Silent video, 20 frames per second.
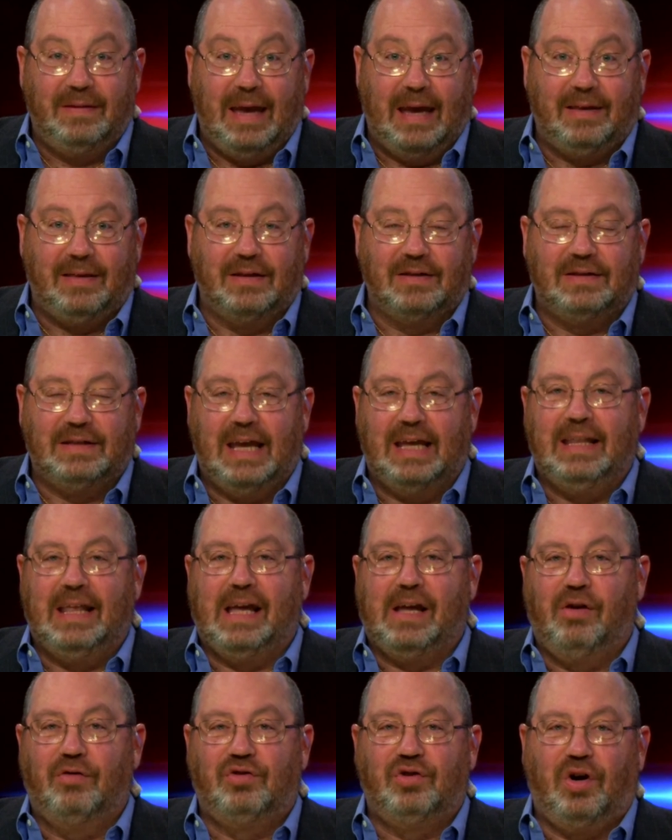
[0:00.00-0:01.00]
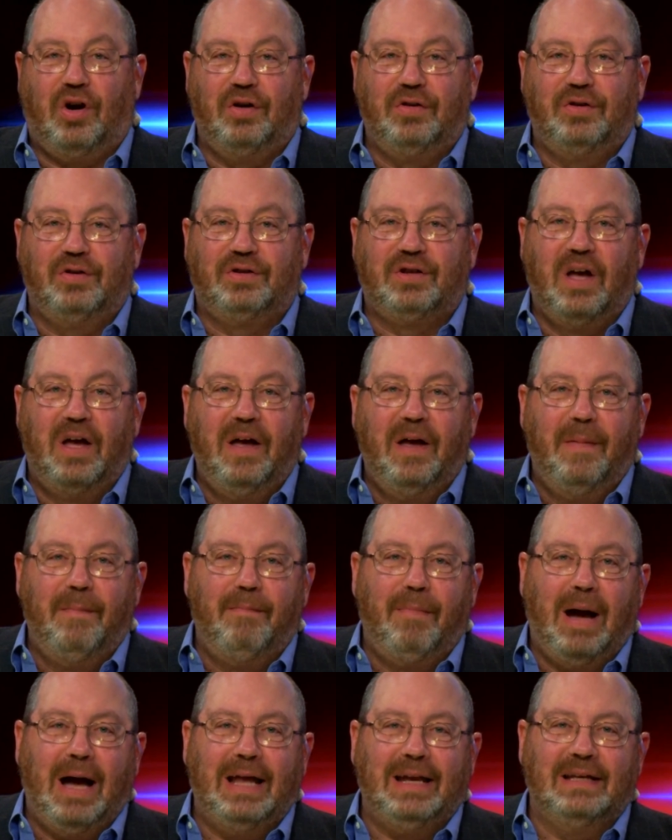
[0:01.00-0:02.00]
take the San Diego Chargers
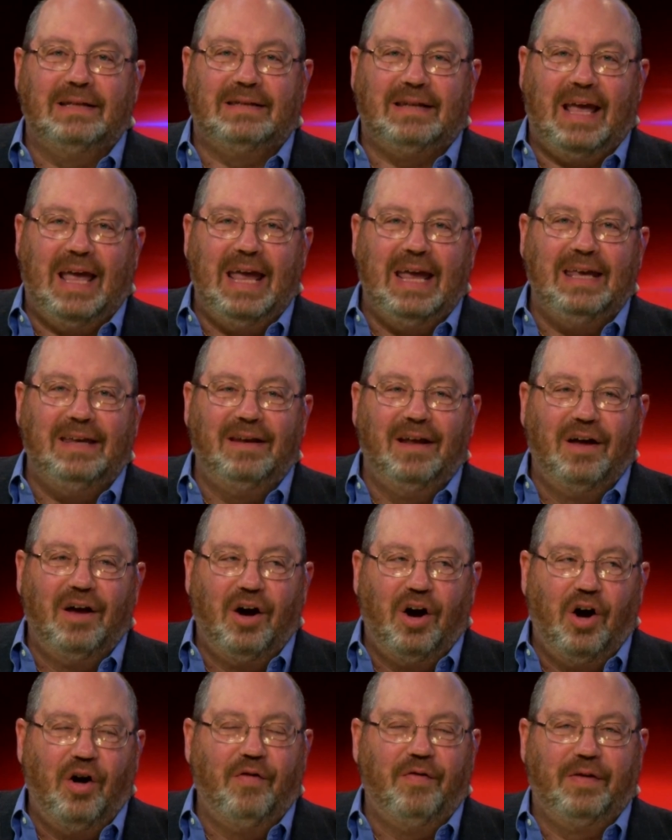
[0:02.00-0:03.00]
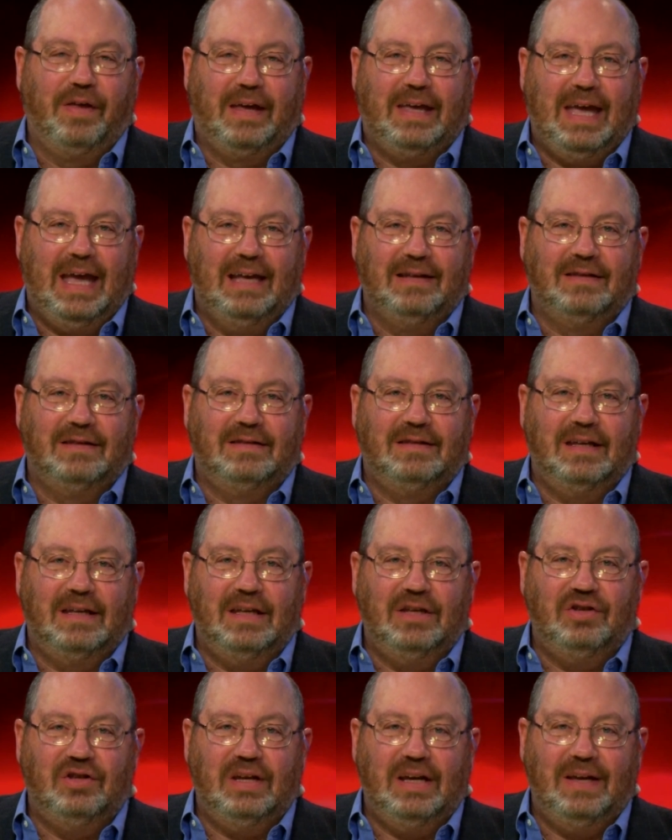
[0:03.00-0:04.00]
-8 over the Kansas
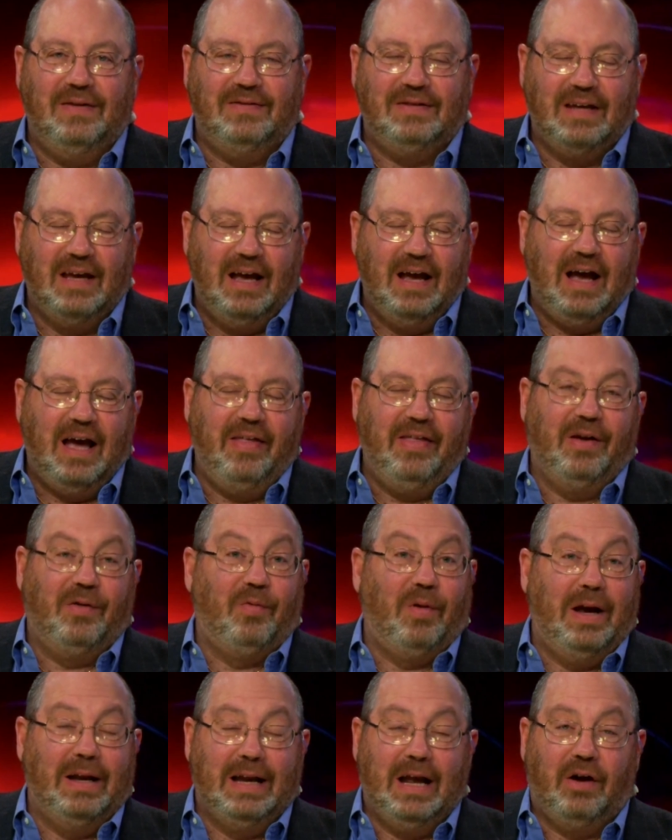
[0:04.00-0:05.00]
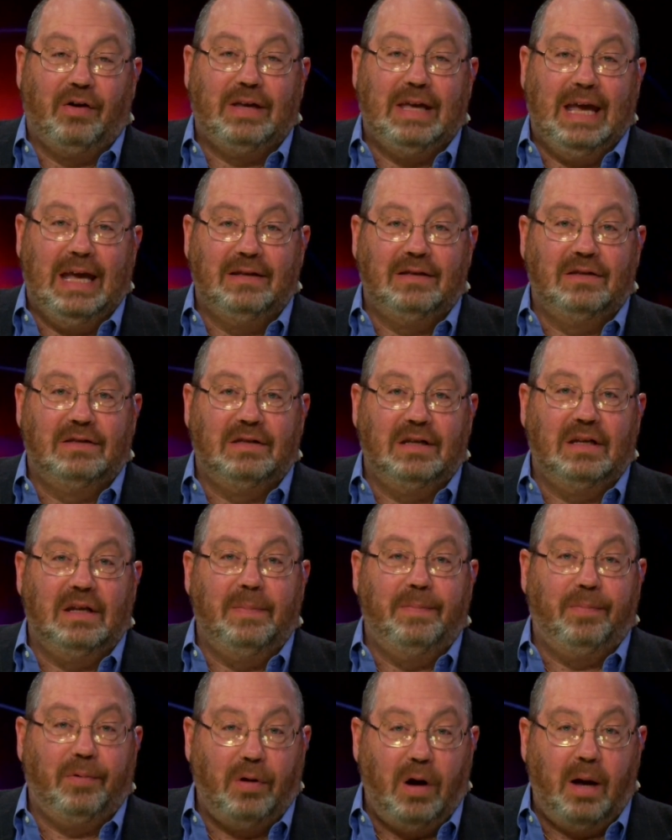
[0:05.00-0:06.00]
City Chiefs. I think right now Kansas
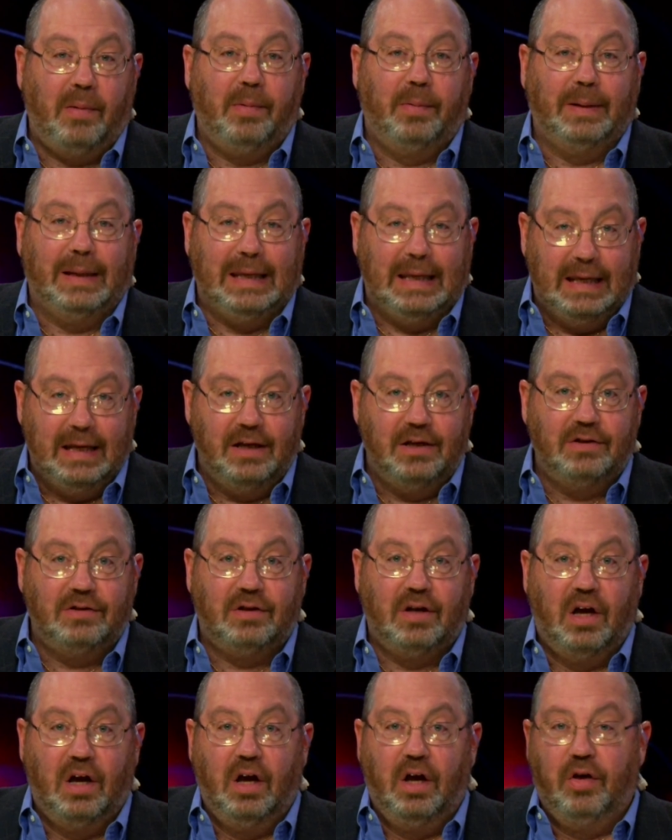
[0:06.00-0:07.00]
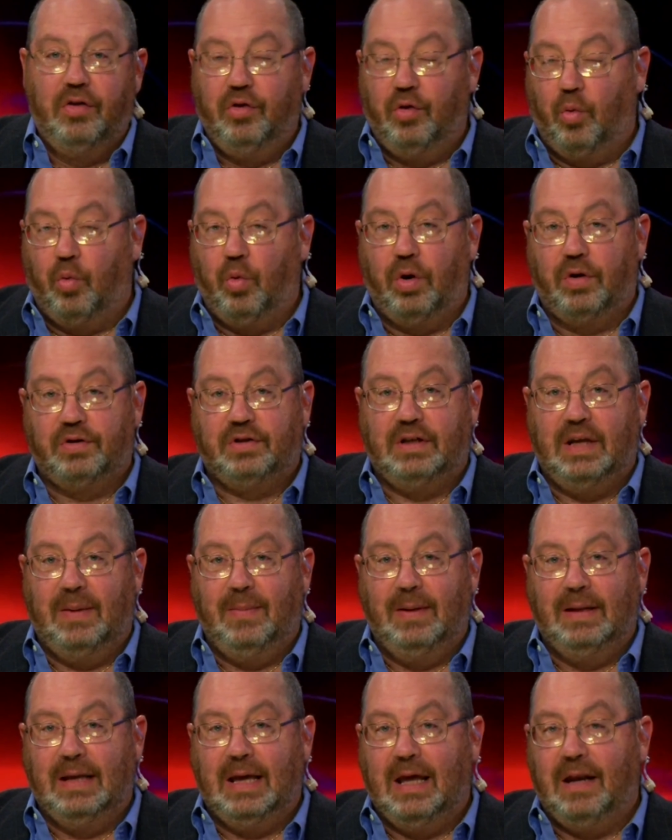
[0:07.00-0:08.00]
City probably is the worst
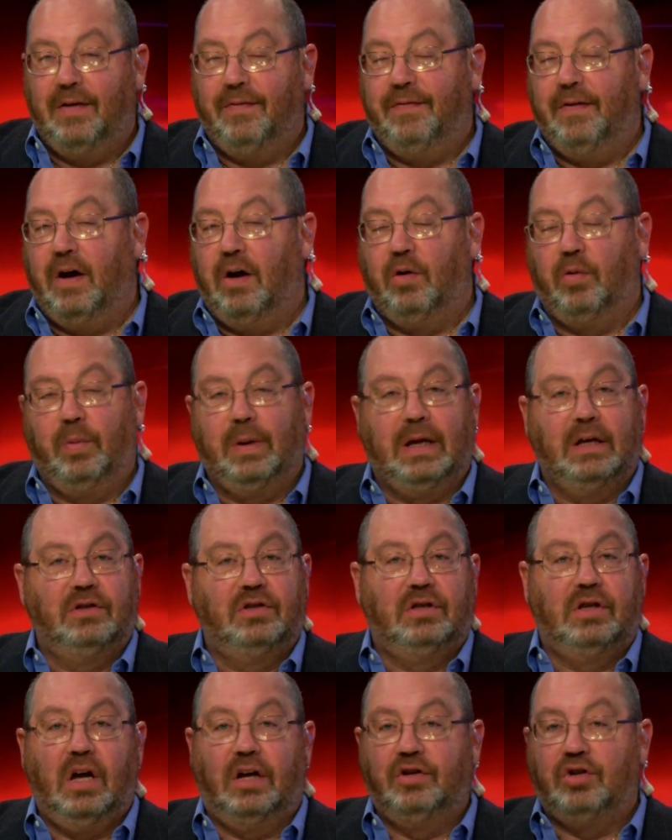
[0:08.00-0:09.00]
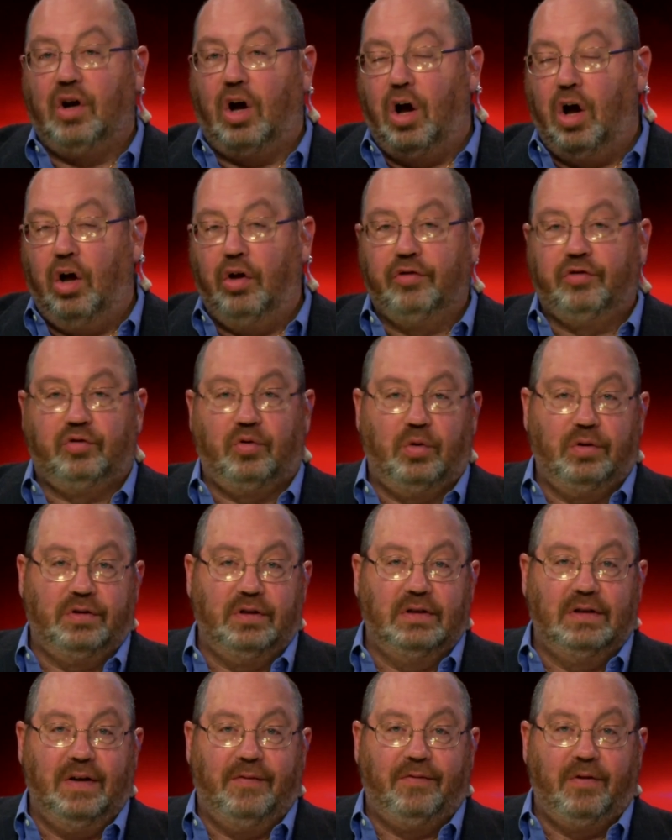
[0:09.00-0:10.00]
team in the NFL, and we can judge all sorts
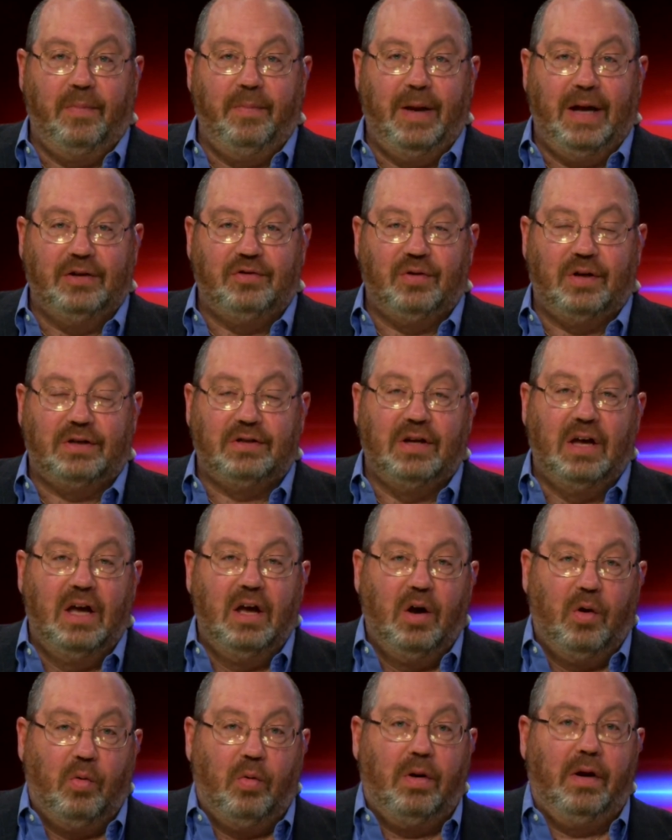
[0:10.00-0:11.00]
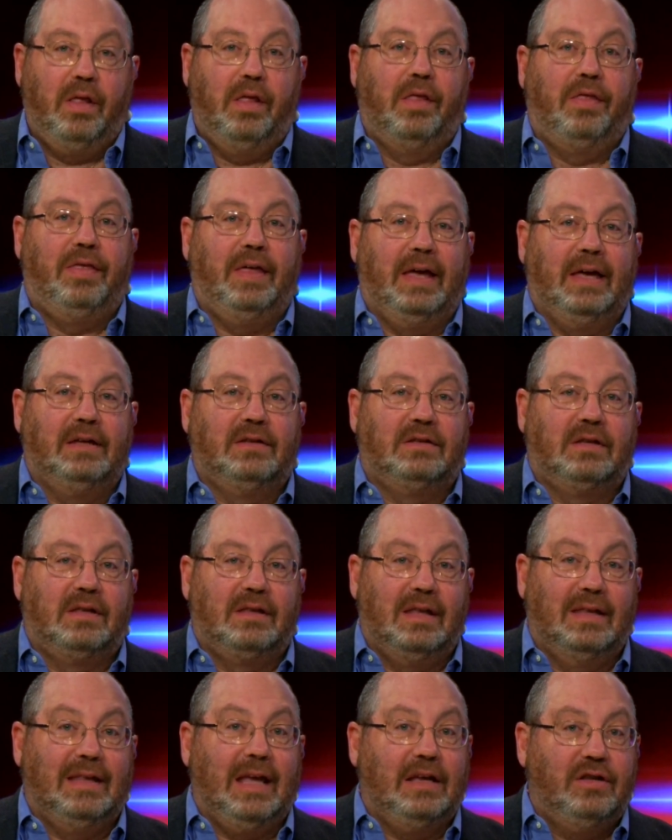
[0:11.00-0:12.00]
of different metrics. One of the things
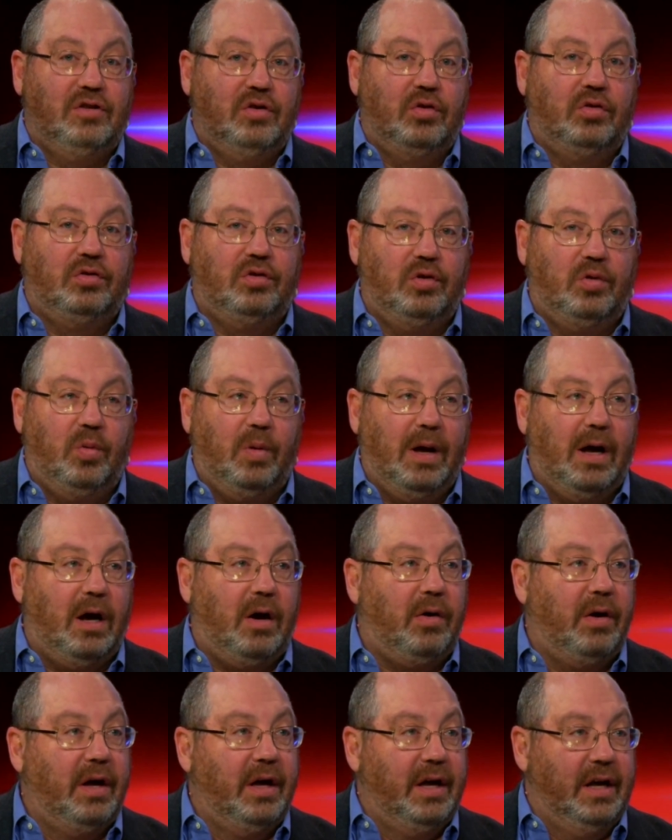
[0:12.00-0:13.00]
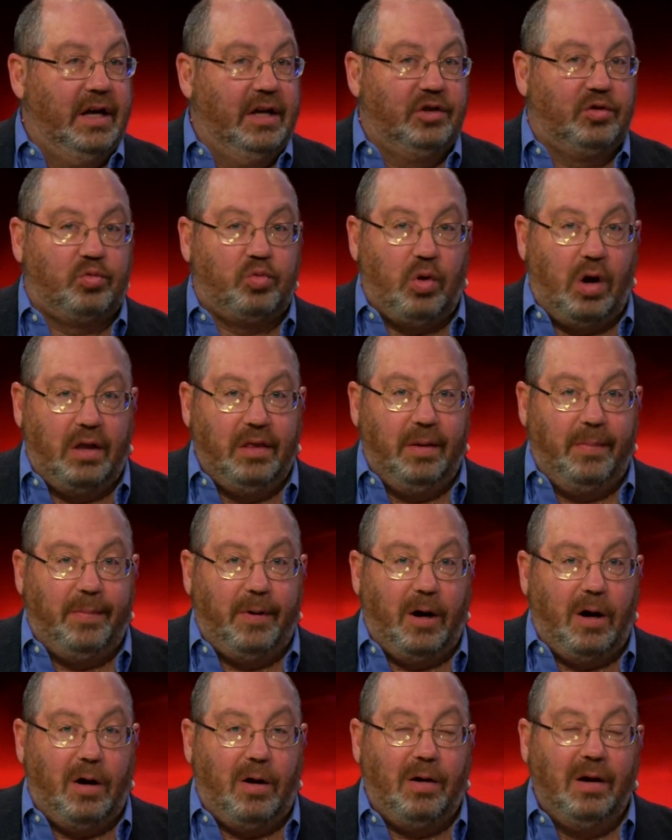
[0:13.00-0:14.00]
that they do well is run the
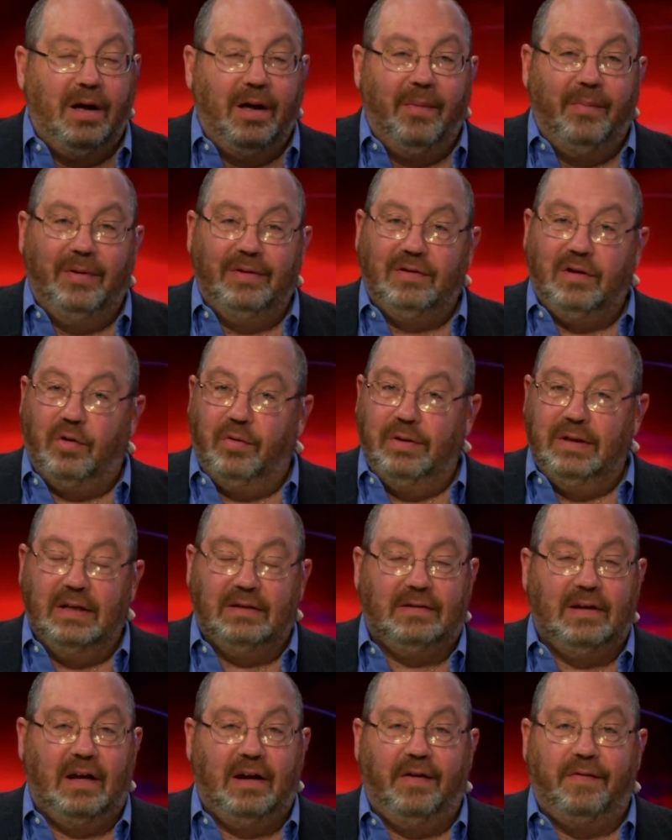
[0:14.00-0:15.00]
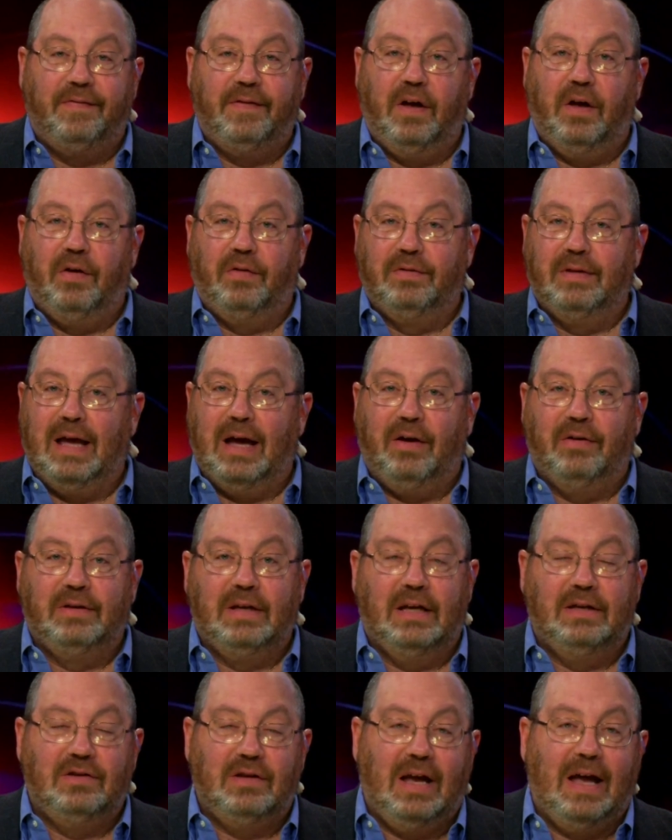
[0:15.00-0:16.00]
ball. But, you know, in this NFL
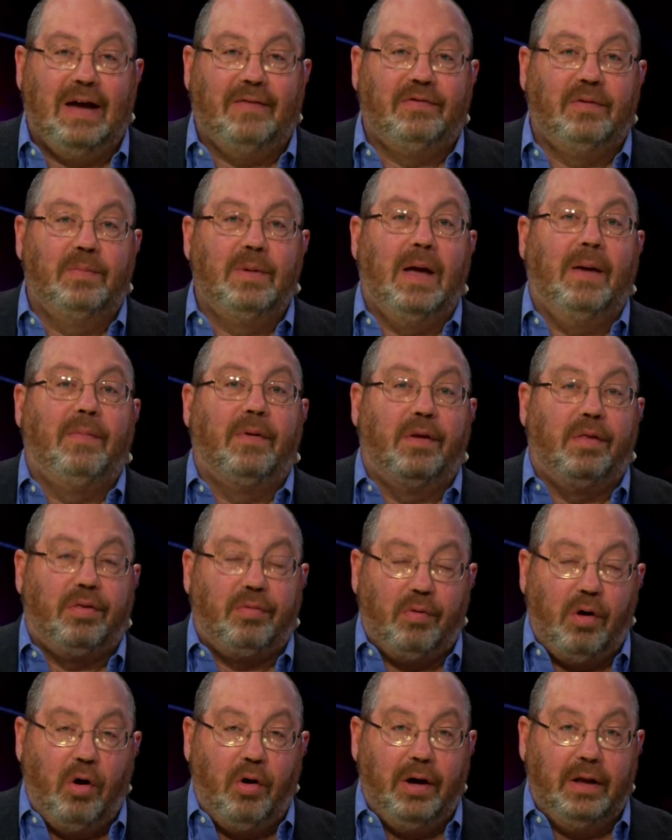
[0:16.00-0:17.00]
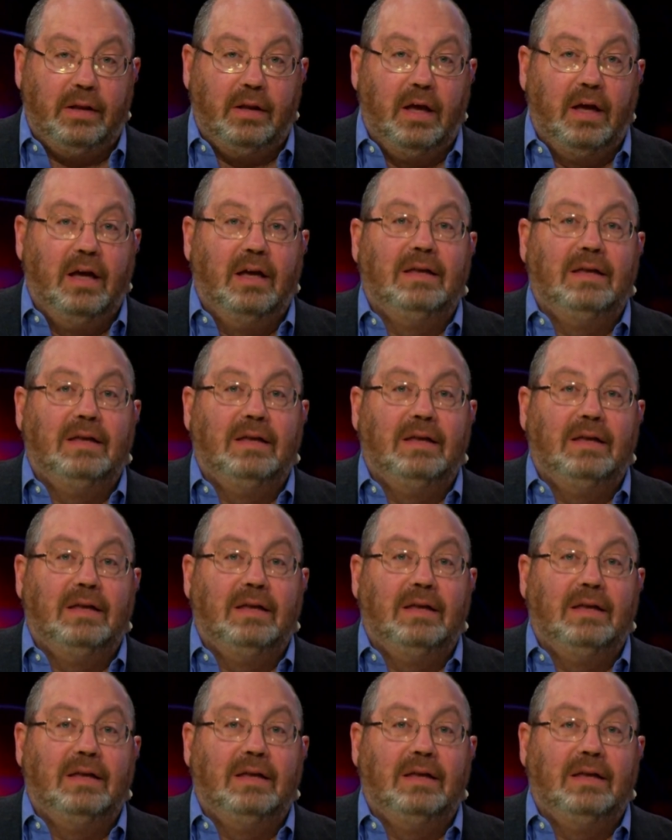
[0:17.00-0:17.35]
nowadays, you have to be able to throw it.